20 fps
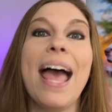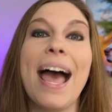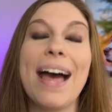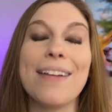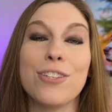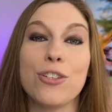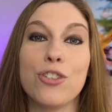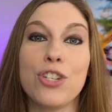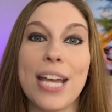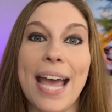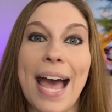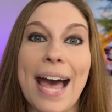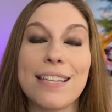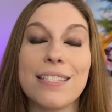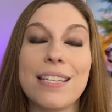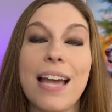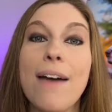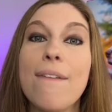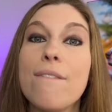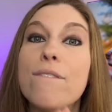And so she
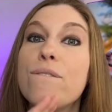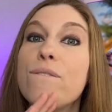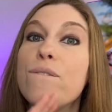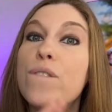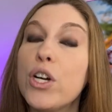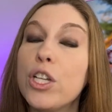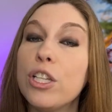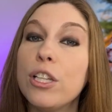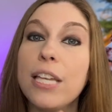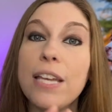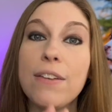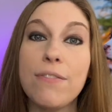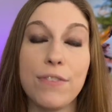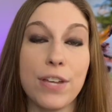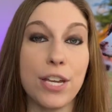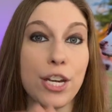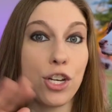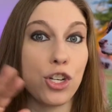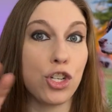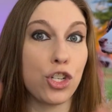has not fully
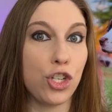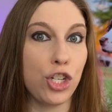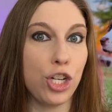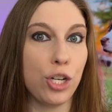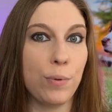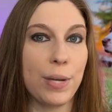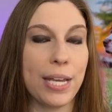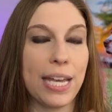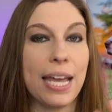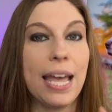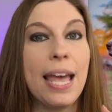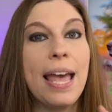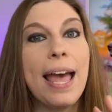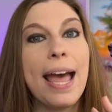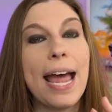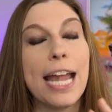finished chewing